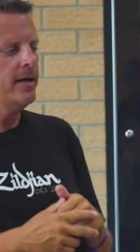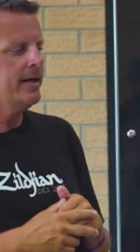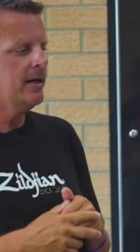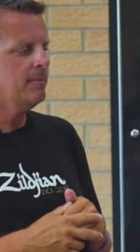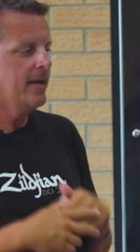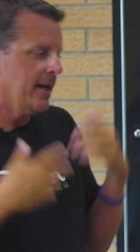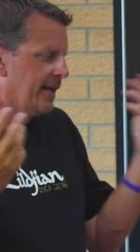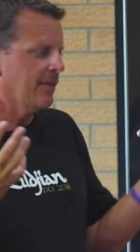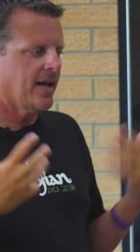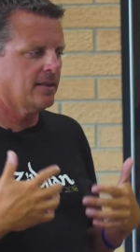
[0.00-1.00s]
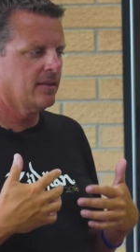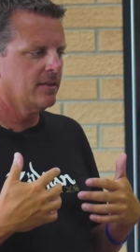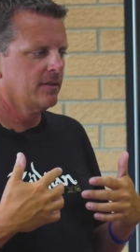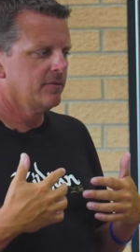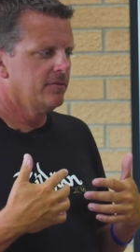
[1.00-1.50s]
And again,
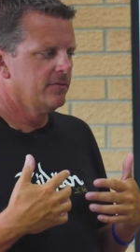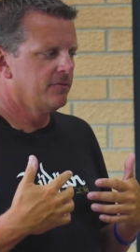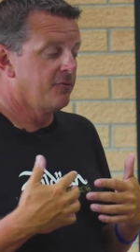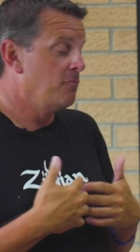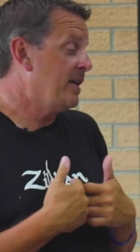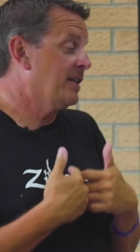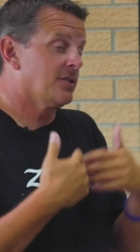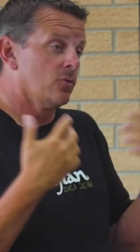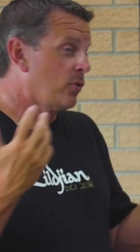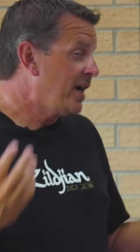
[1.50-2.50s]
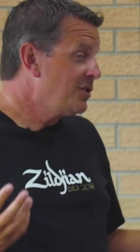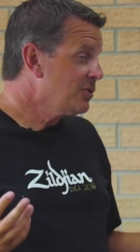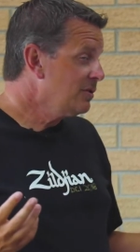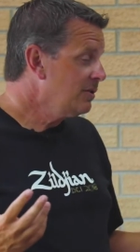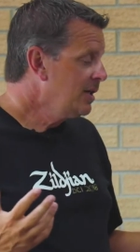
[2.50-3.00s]
that, for me as an
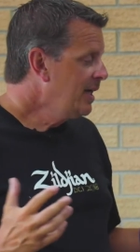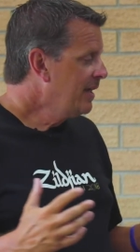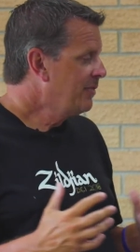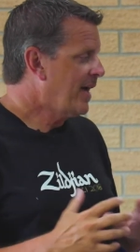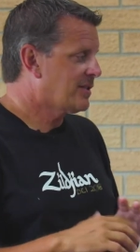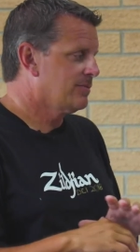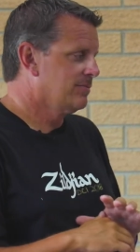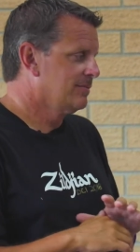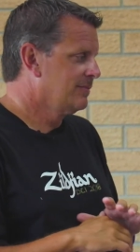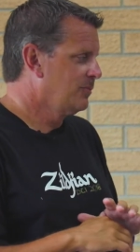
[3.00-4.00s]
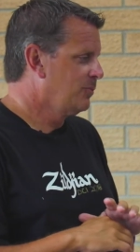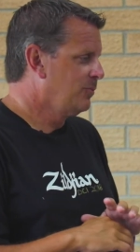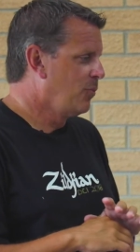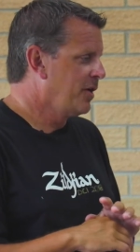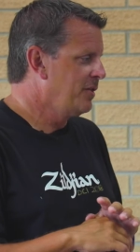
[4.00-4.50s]
arranger, that's
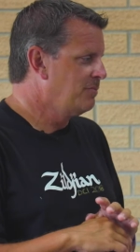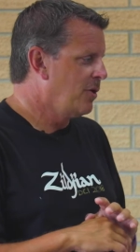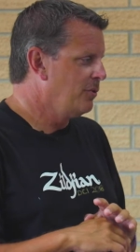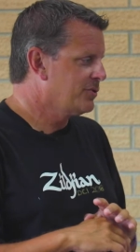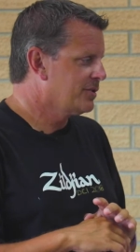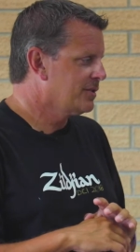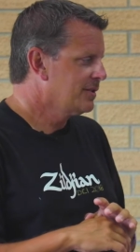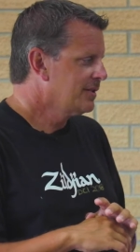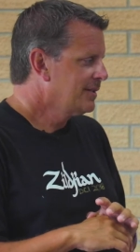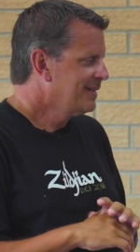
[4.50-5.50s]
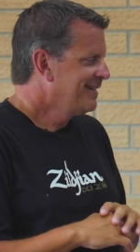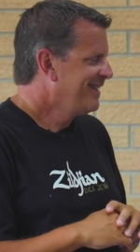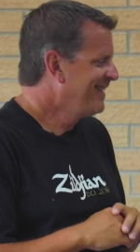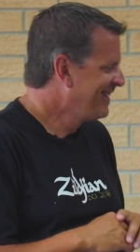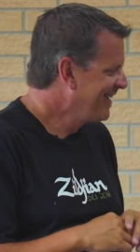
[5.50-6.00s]
one of the most
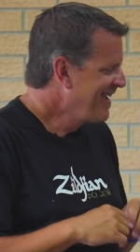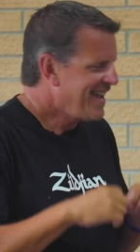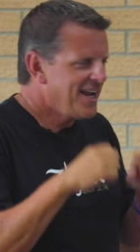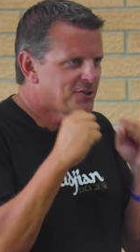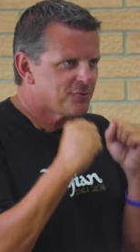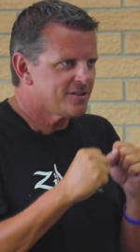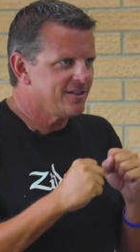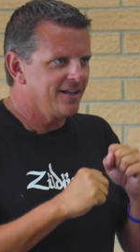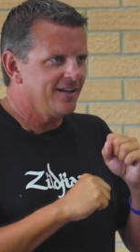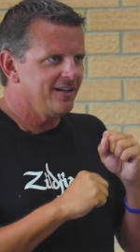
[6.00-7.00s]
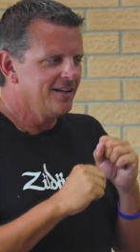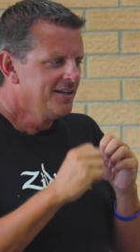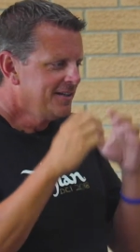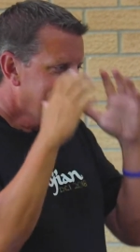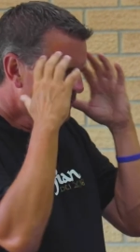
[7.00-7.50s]
interesting,
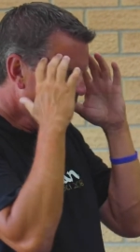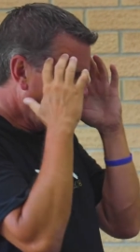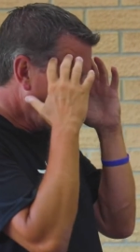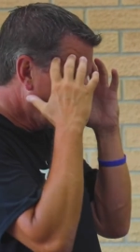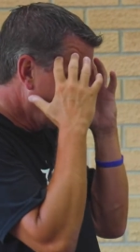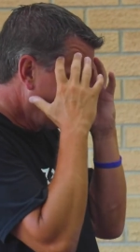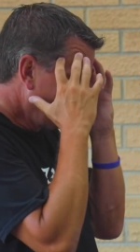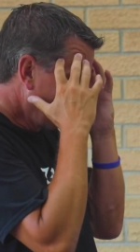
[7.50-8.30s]
like,